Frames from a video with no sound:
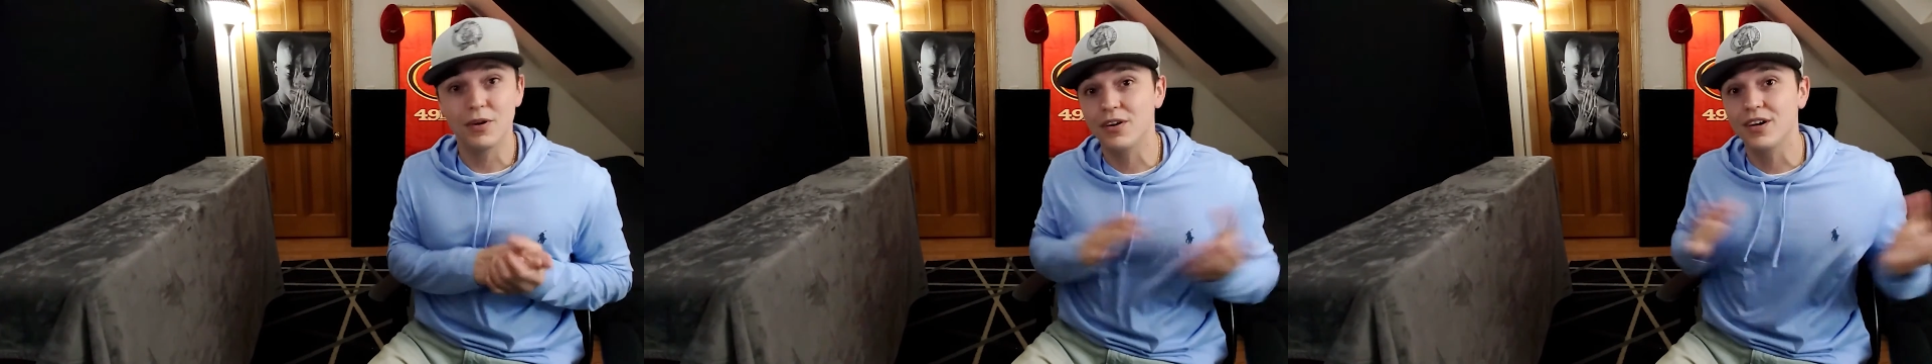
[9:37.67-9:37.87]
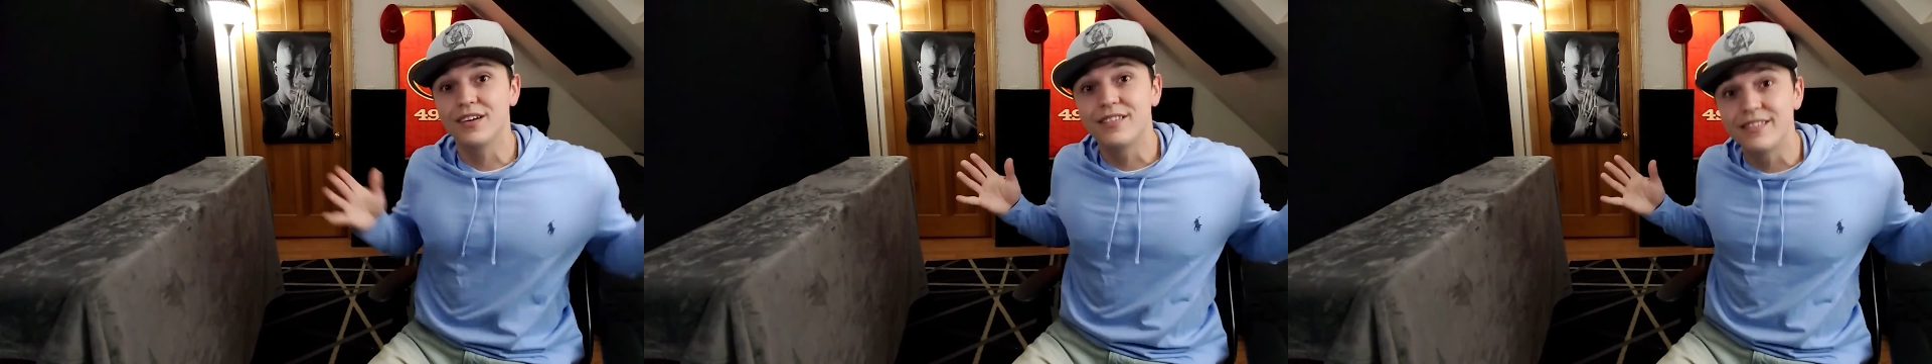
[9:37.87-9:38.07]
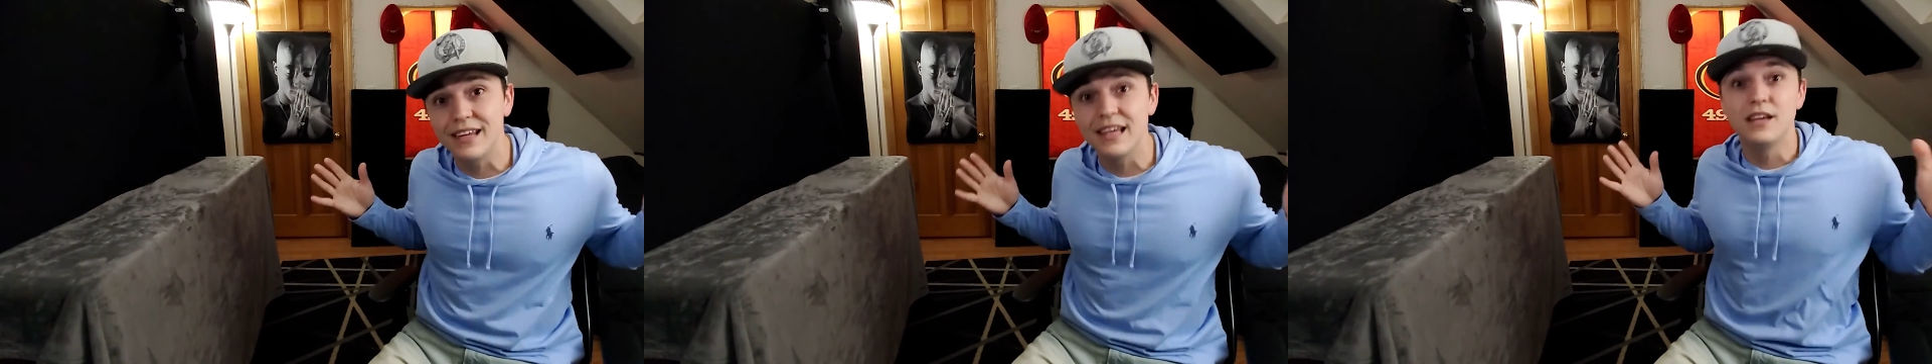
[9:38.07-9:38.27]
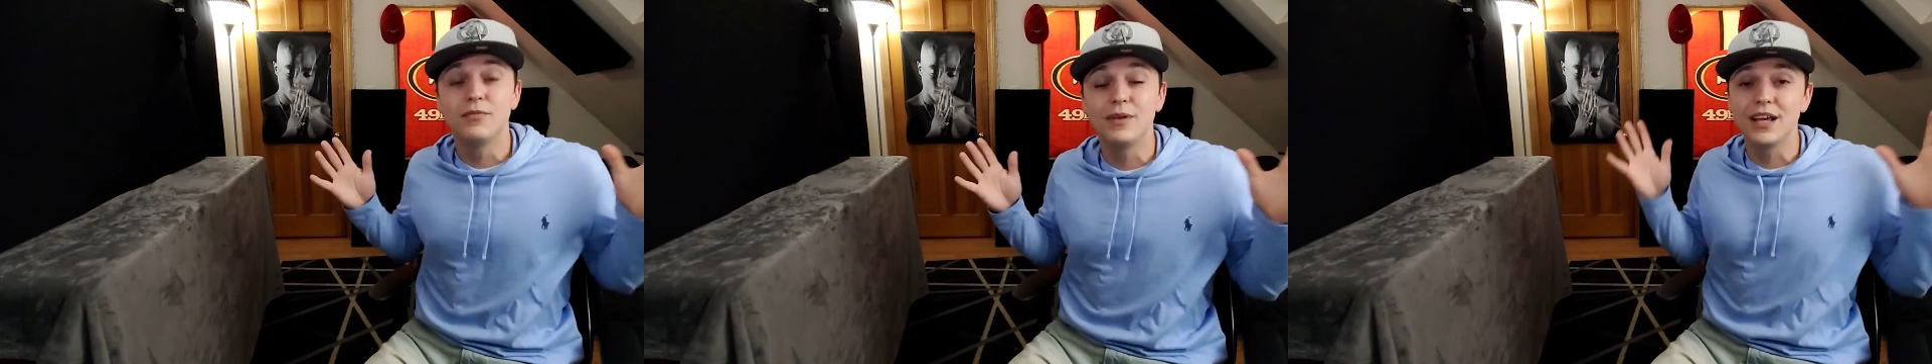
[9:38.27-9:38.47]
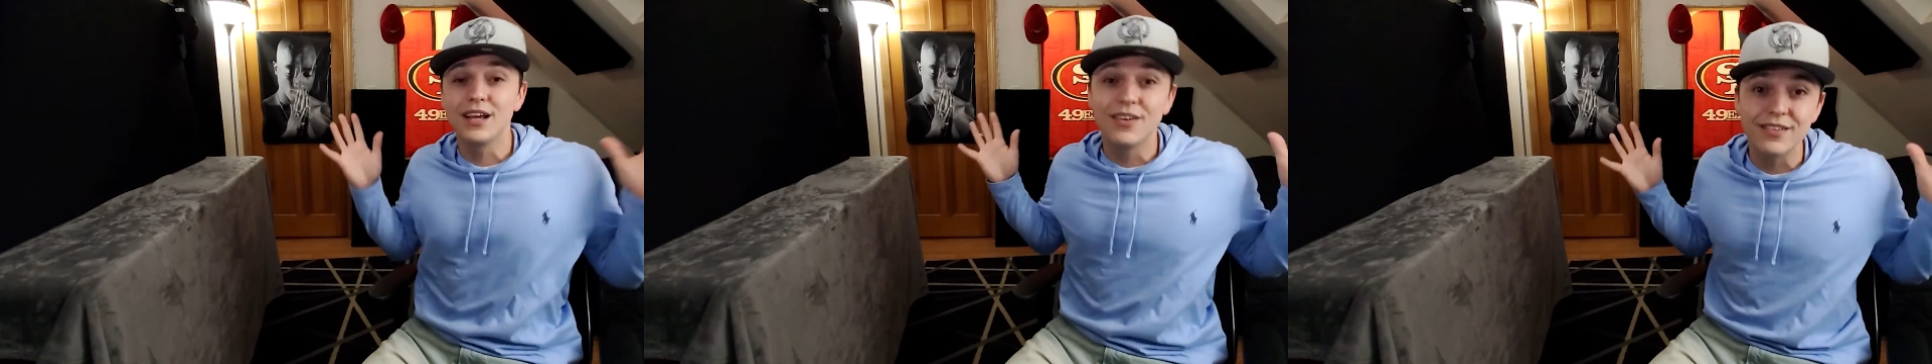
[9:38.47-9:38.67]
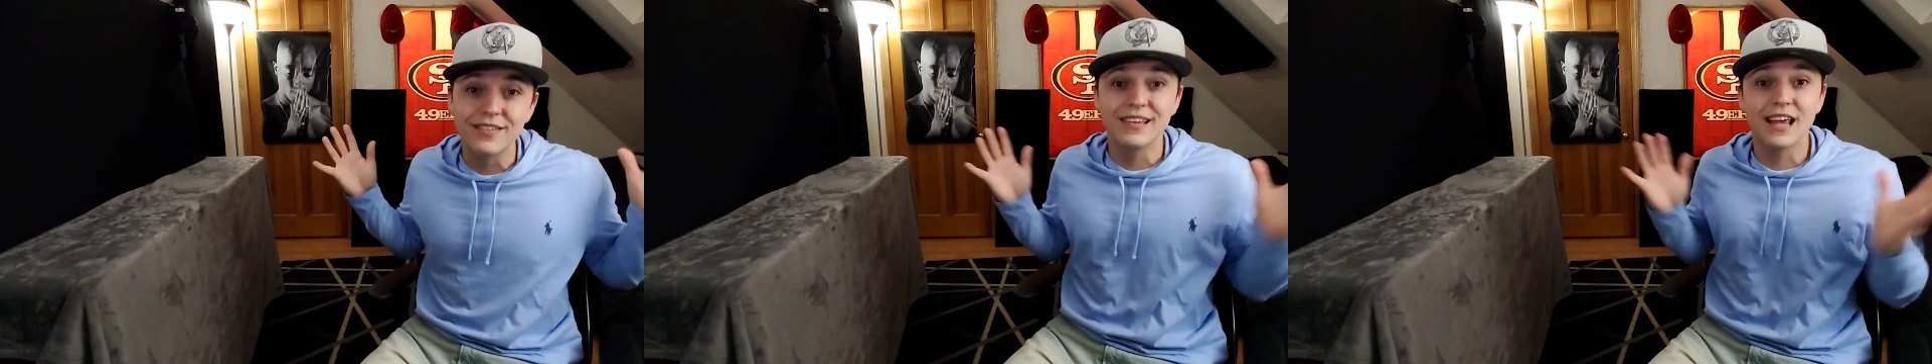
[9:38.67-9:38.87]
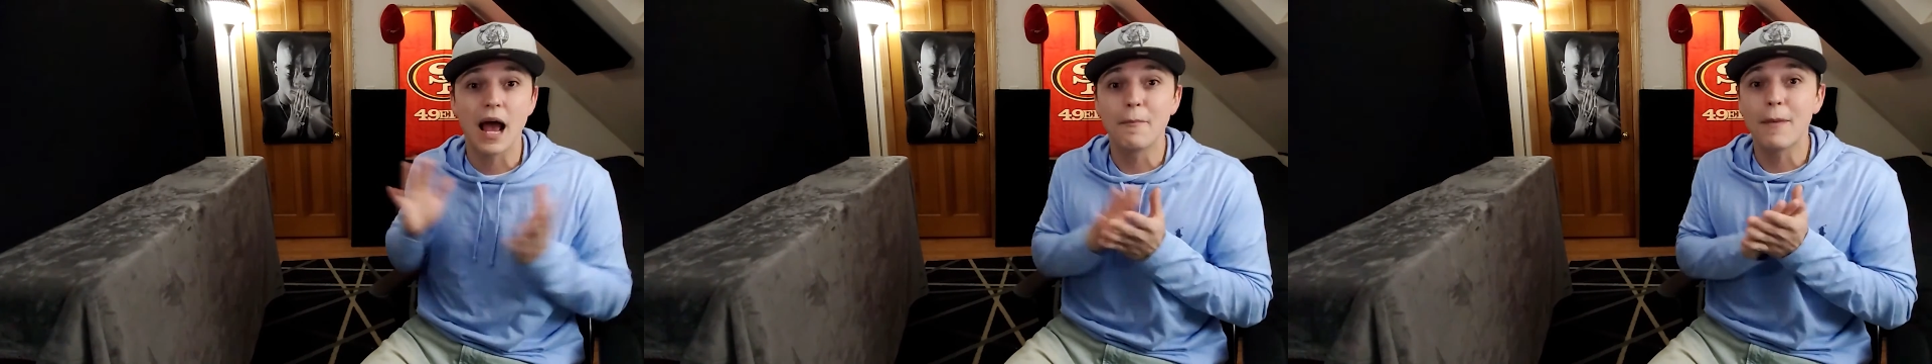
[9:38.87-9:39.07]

We're going to see. We're going to see.